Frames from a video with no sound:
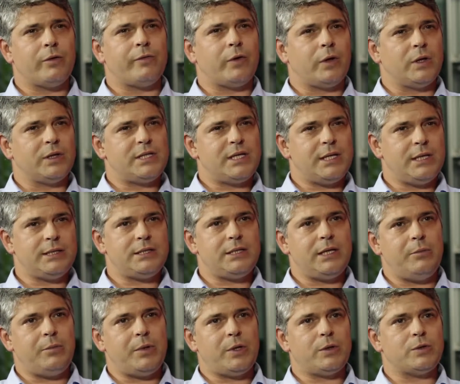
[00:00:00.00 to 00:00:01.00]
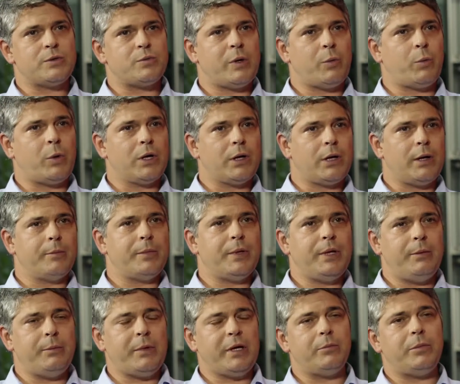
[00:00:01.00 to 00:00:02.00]
volatility because where one
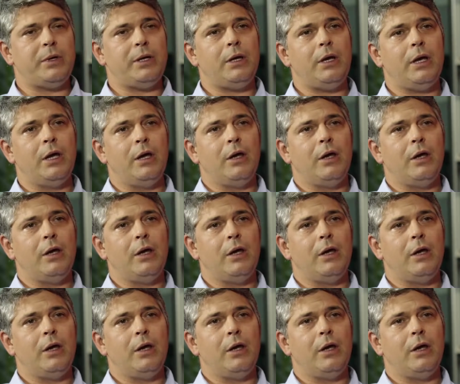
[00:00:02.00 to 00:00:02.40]
company may be